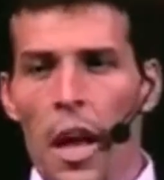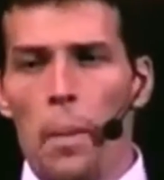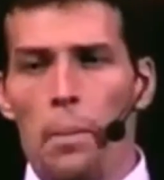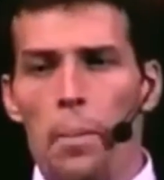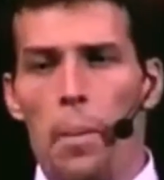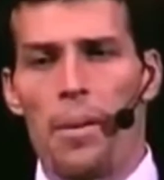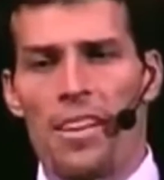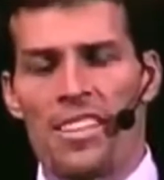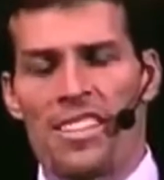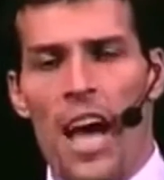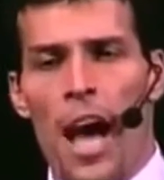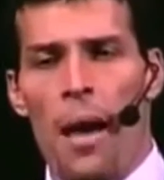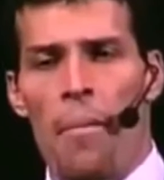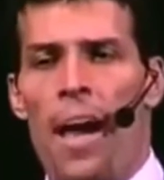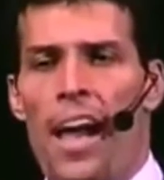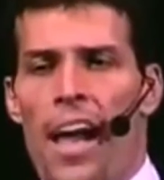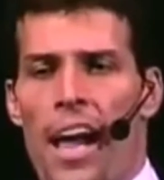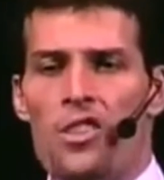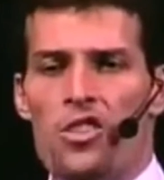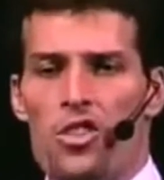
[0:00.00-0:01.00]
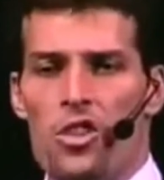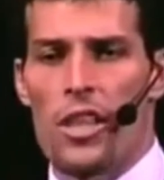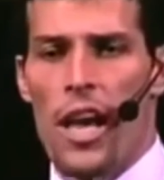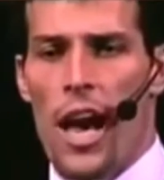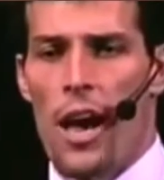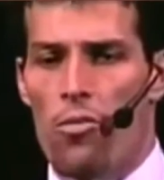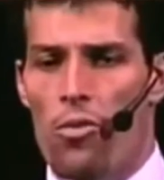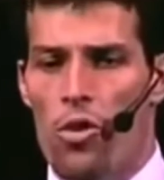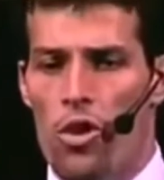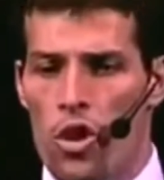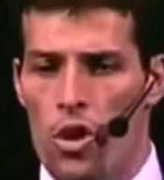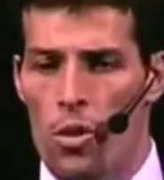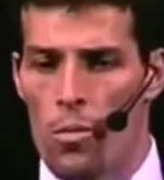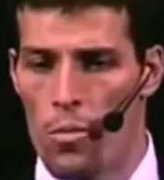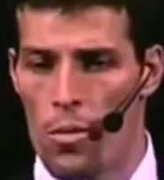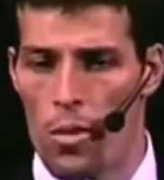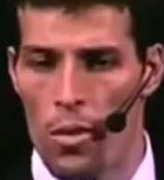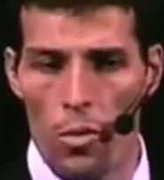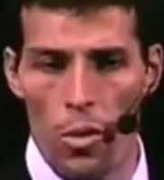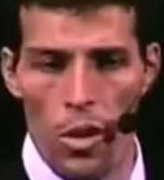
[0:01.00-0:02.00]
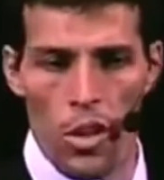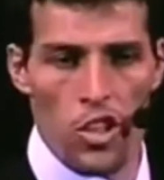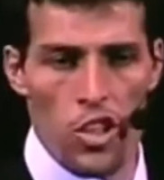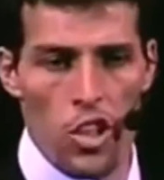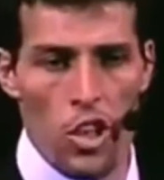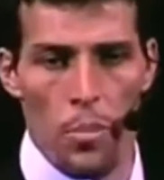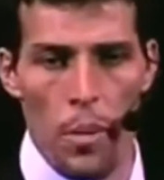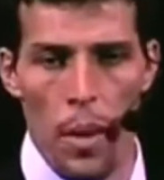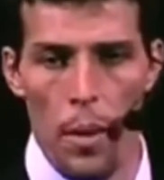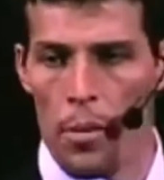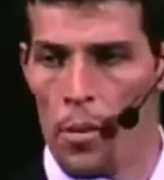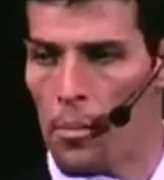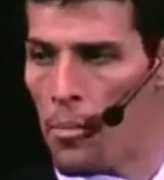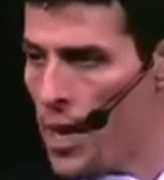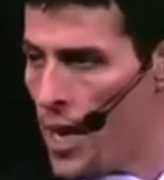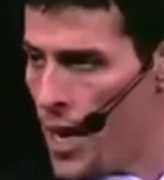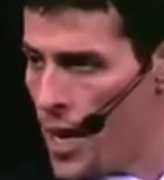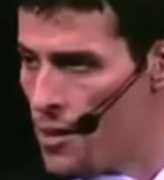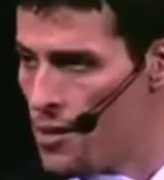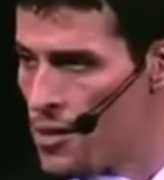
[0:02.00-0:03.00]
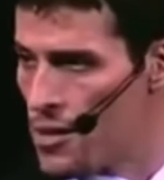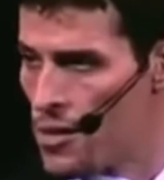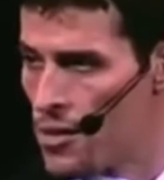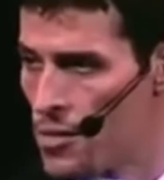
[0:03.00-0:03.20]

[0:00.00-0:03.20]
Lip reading: But by the time I entered that room, when two people meet,